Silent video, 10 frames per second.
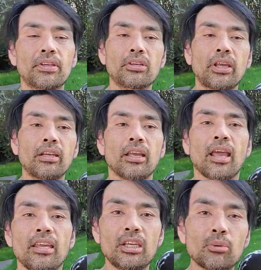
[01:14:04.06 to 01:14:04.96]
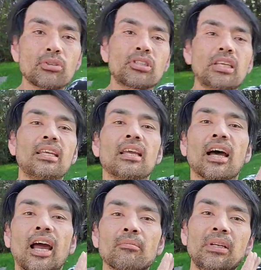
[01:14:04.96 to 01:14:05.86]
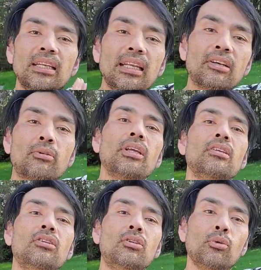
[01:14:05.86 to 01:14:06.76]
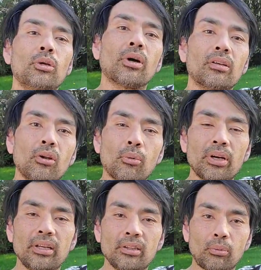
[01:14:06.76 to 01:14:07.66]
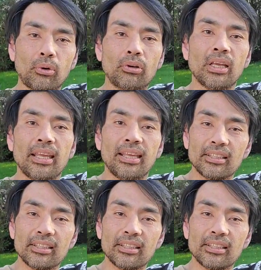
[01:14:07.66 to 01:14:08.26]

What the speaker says: this video again, and you will see I am literally doing what no one in the world